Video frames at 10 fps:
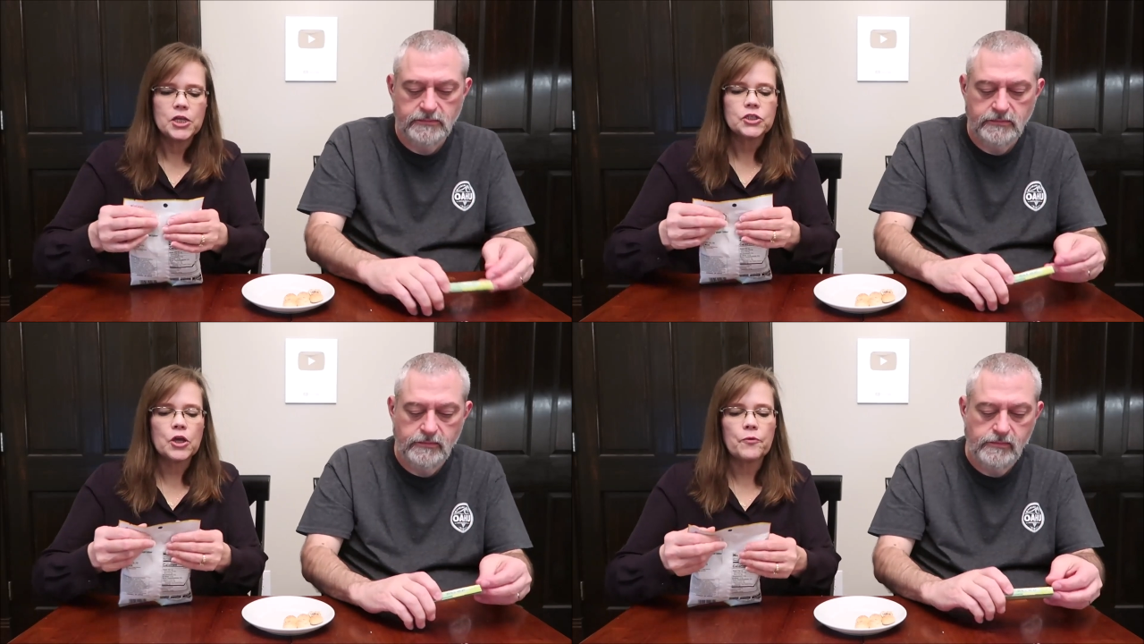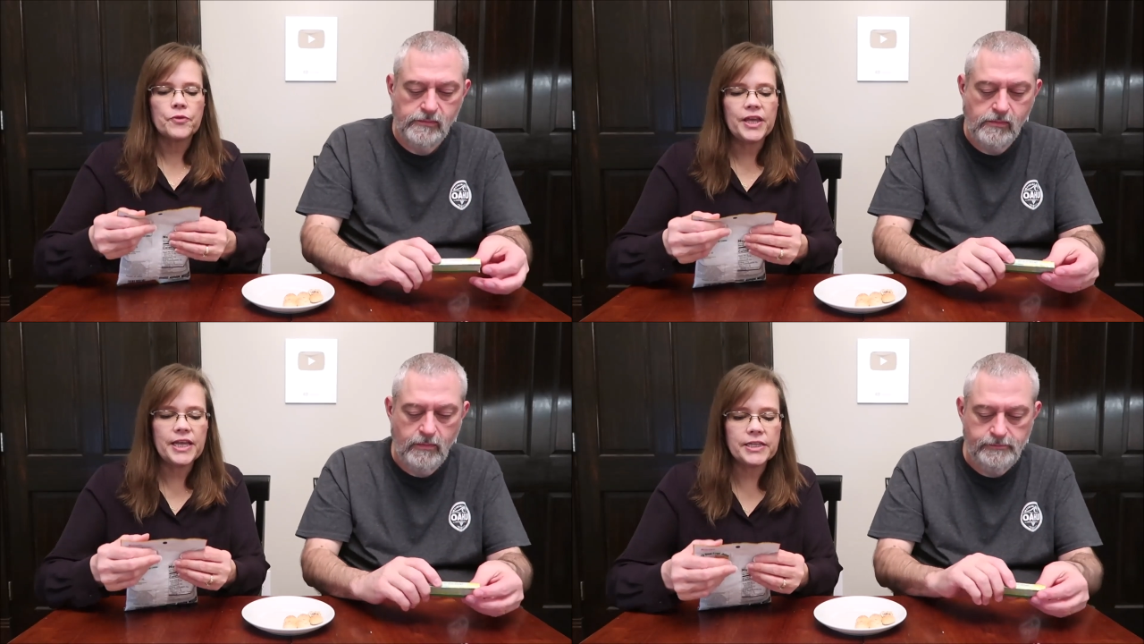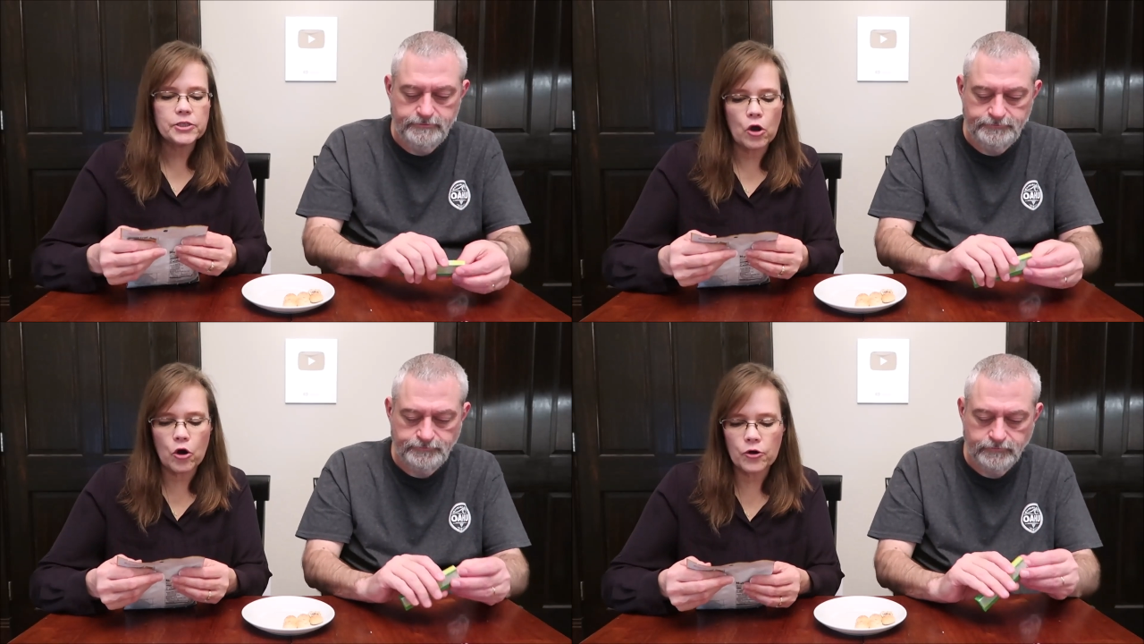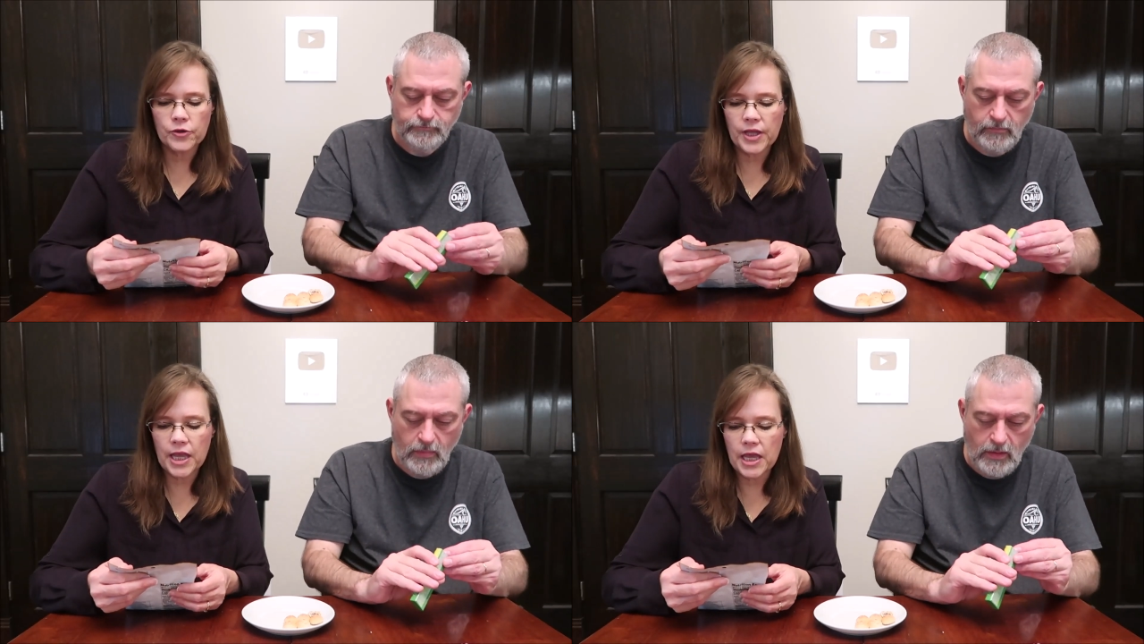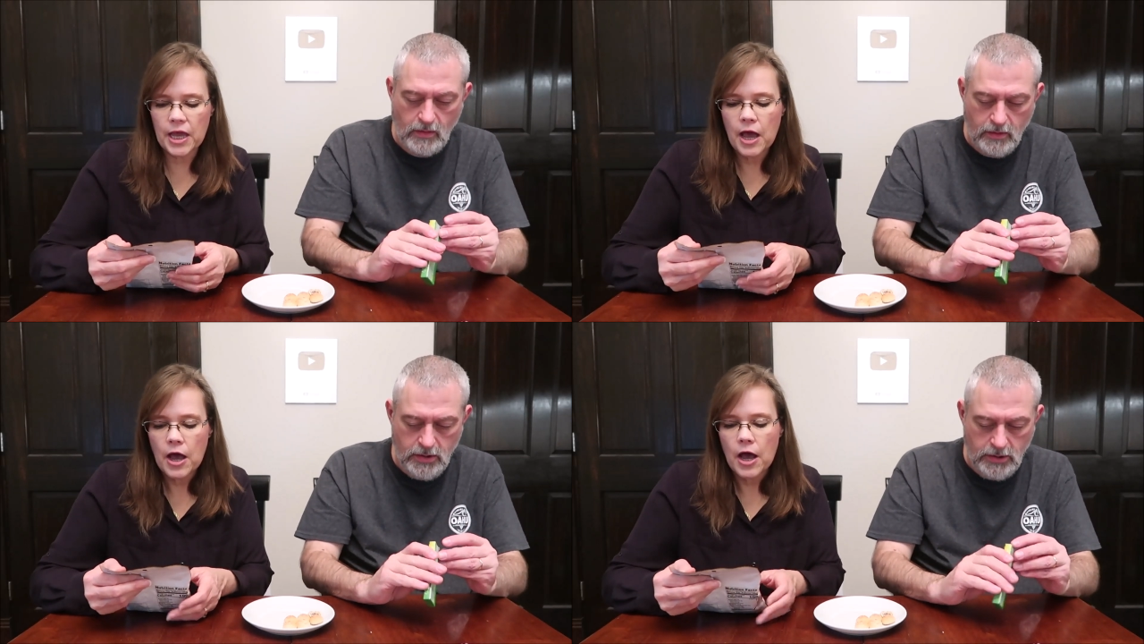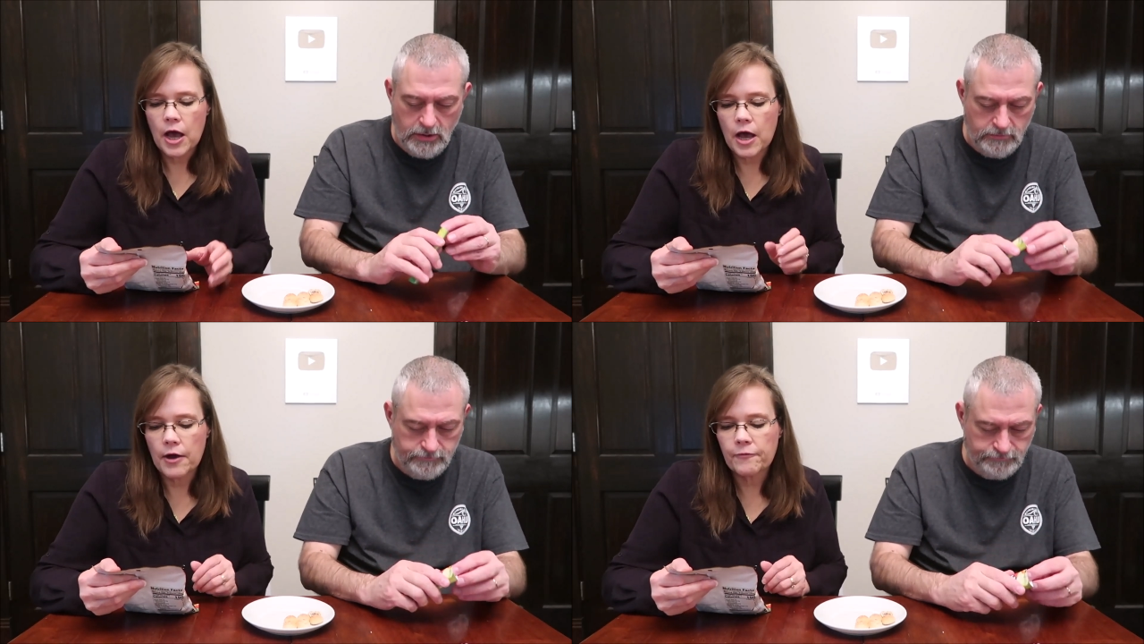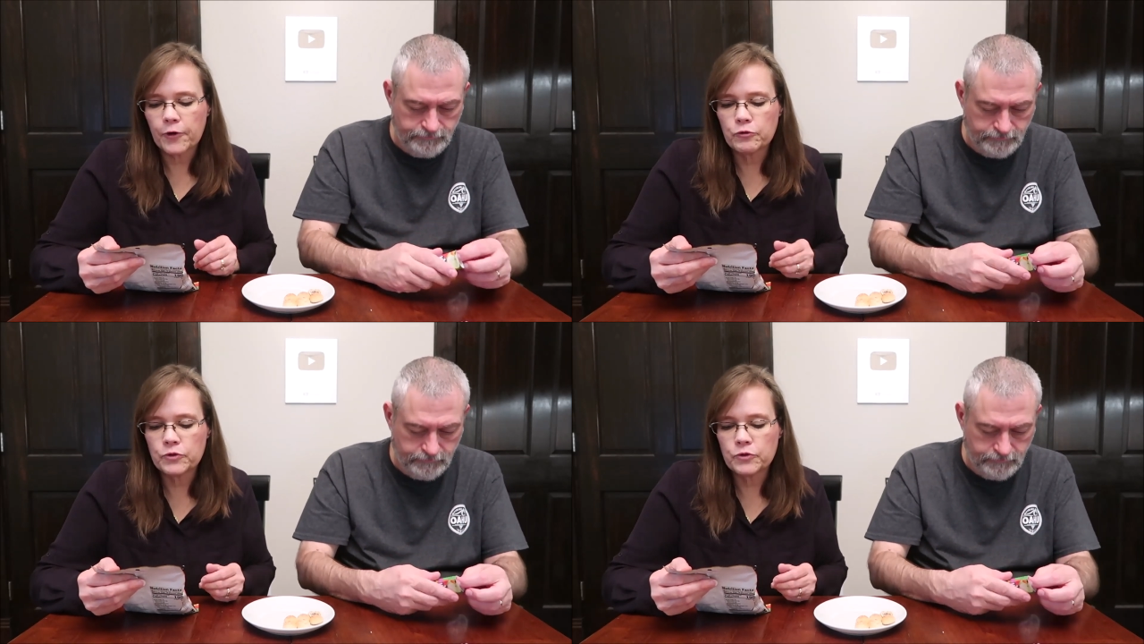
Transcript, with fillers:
Speaker 1: So these are the uh,